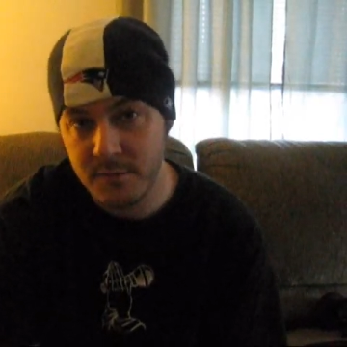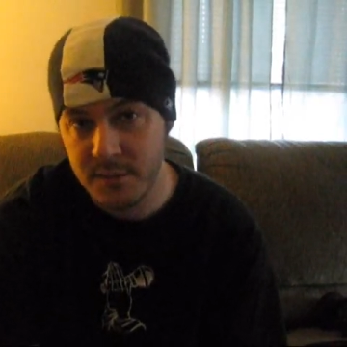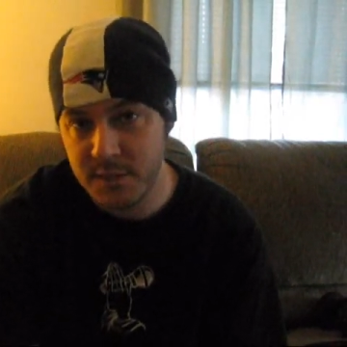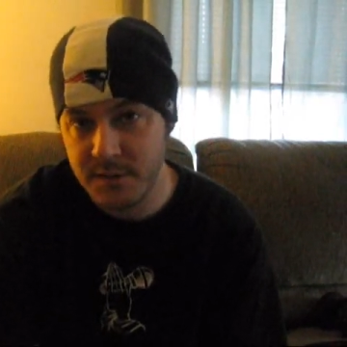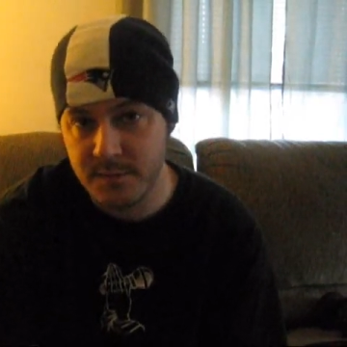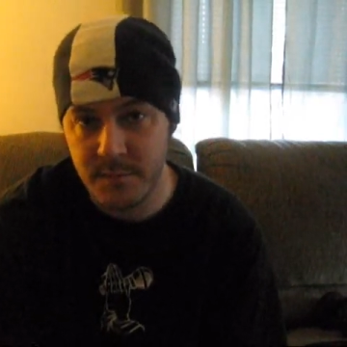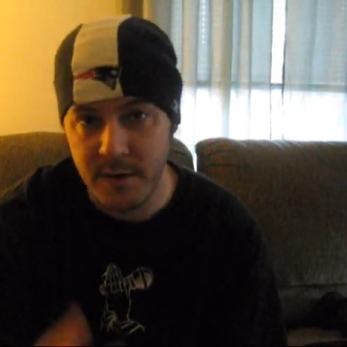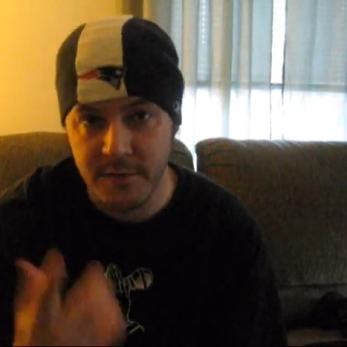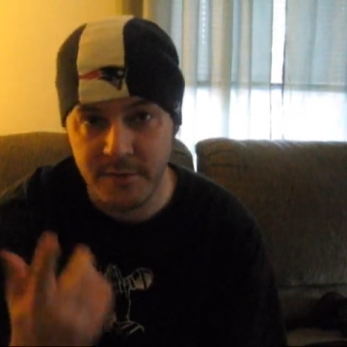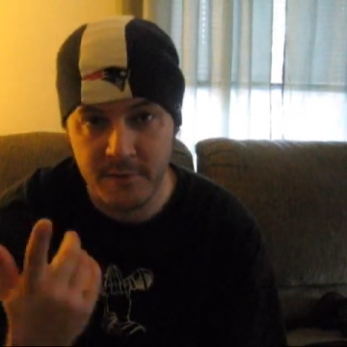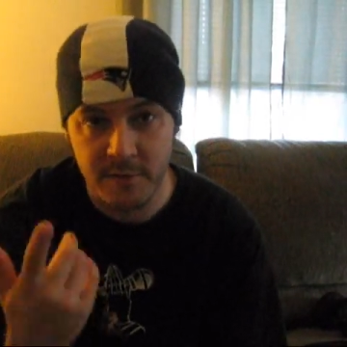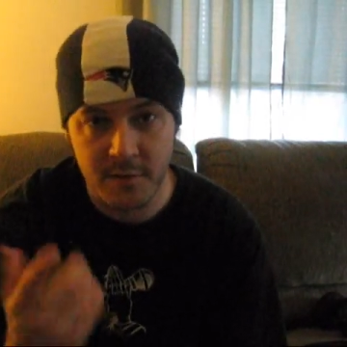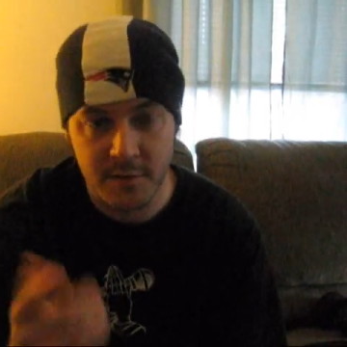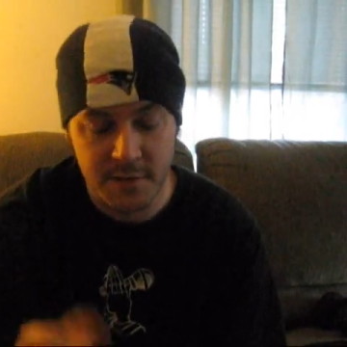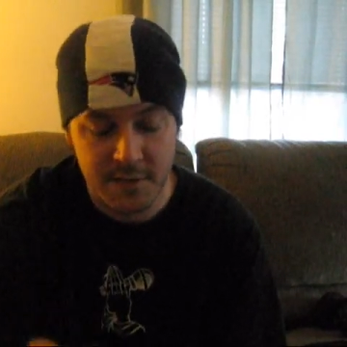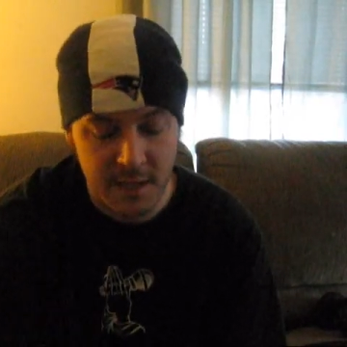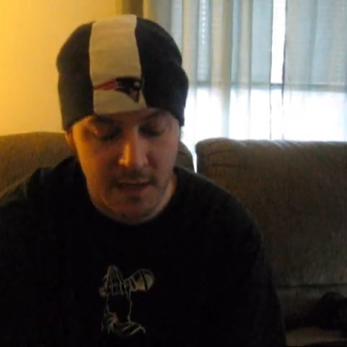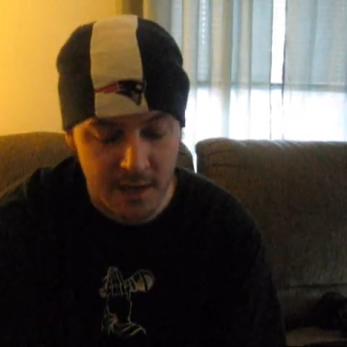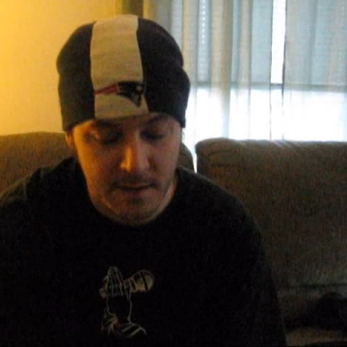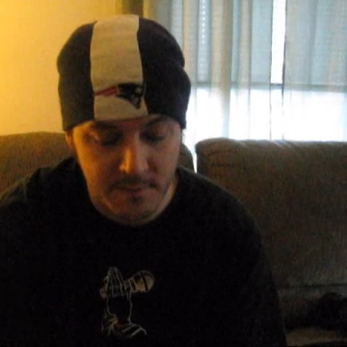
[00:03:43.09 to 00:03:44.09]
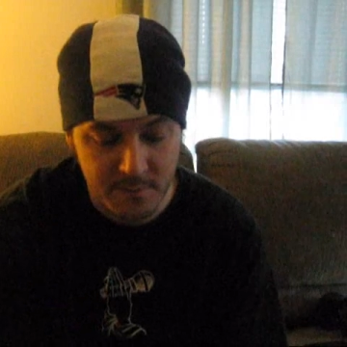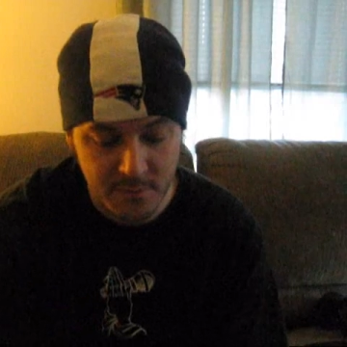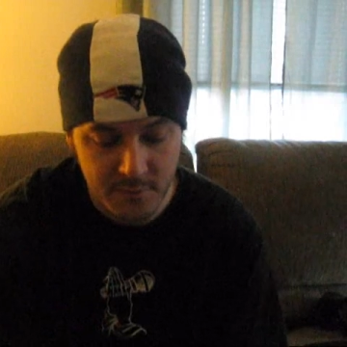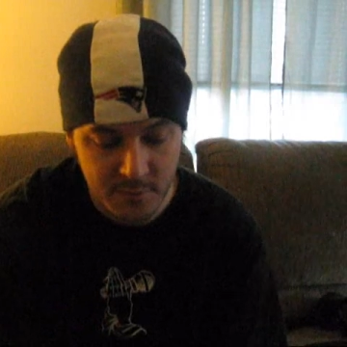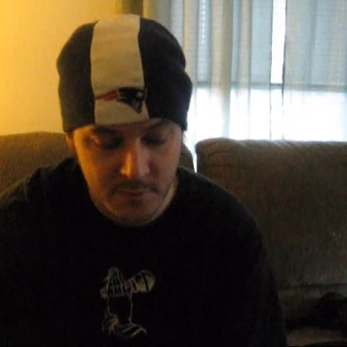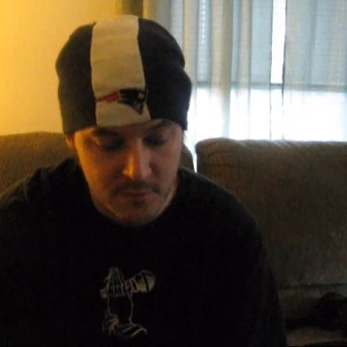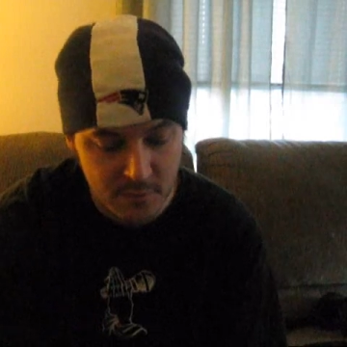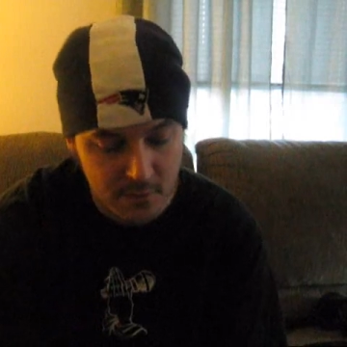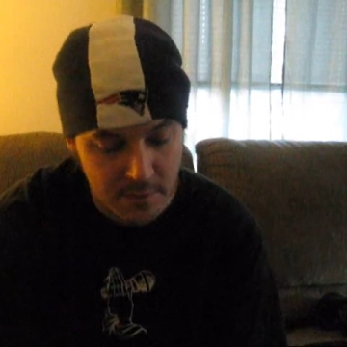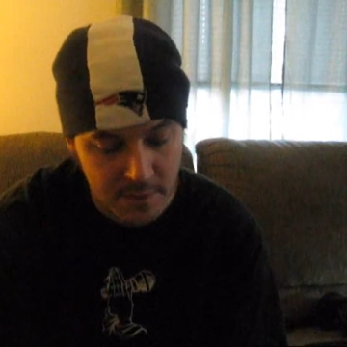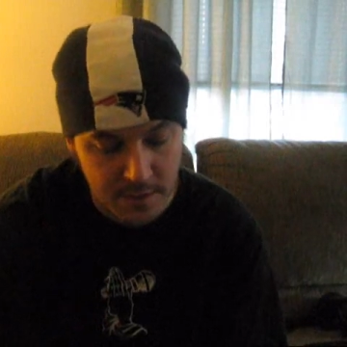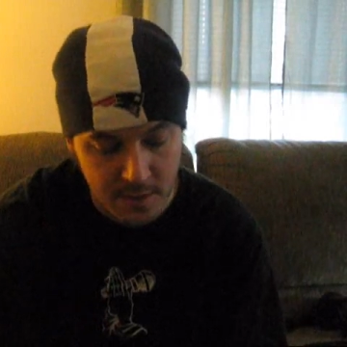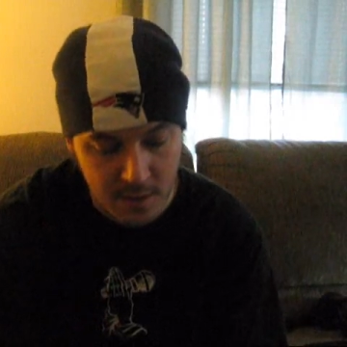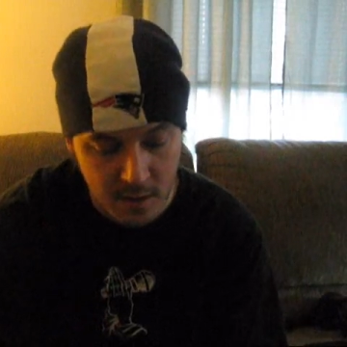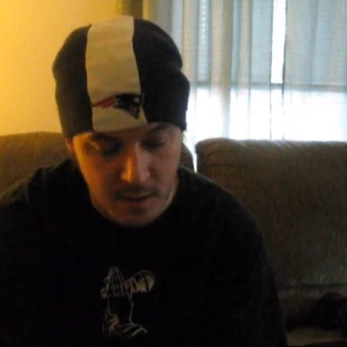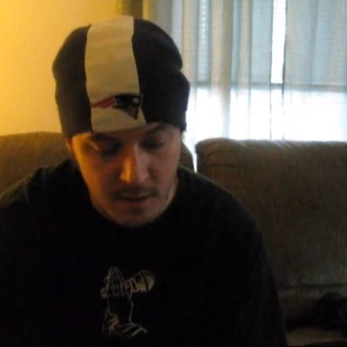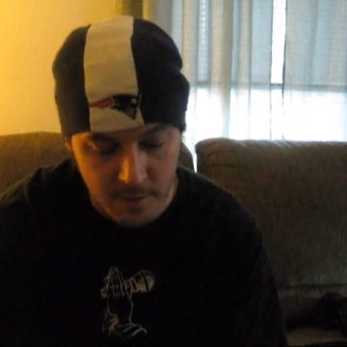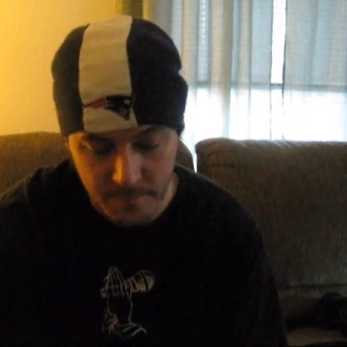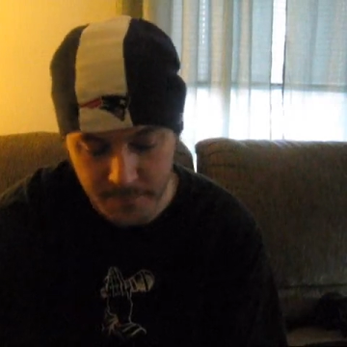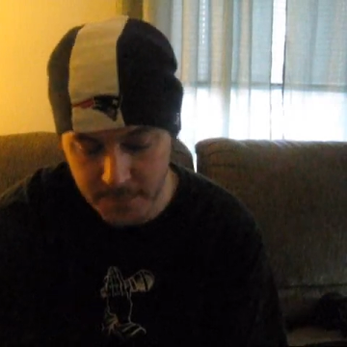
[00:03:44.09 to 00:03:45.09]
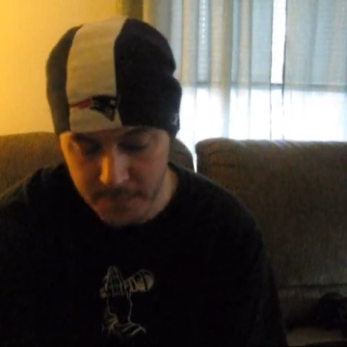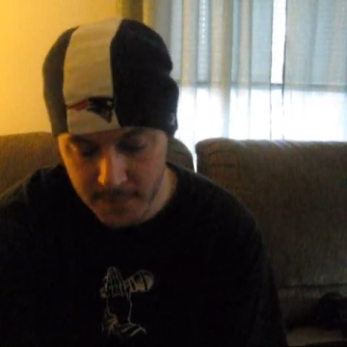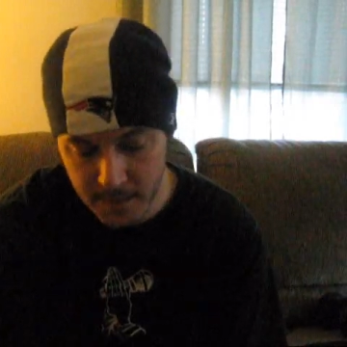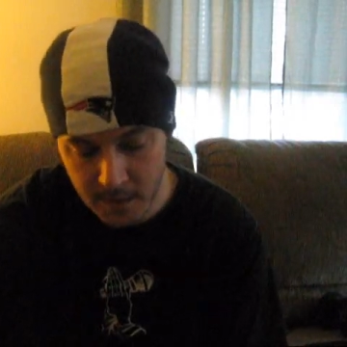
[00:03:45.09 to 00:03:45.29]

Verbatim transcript: just my first time through, and um,